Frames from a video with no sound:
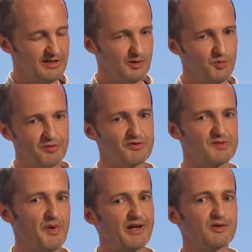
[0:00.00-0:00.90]
And with
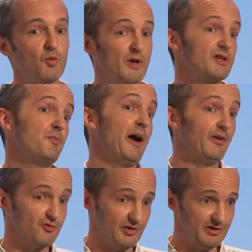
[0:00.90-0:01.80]
respect to which
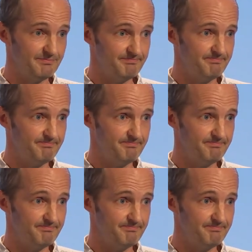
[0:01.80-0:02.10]
boundary?